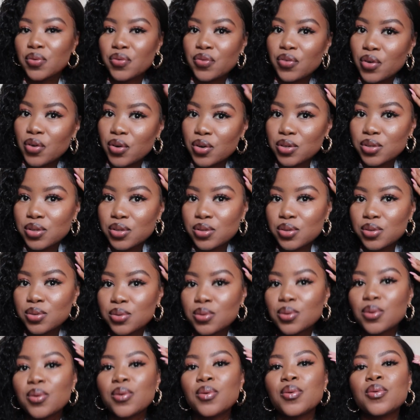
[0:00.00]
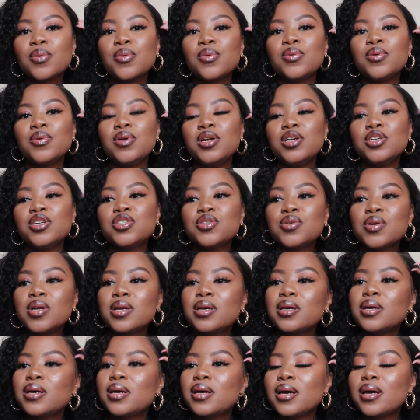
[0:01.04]
first, so
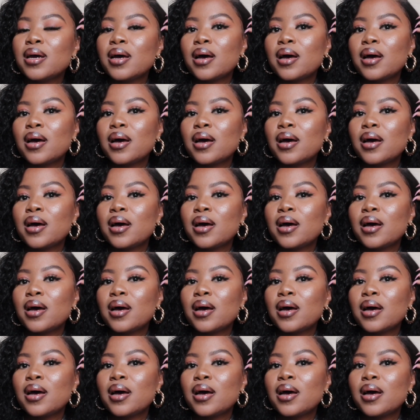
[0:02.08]
literally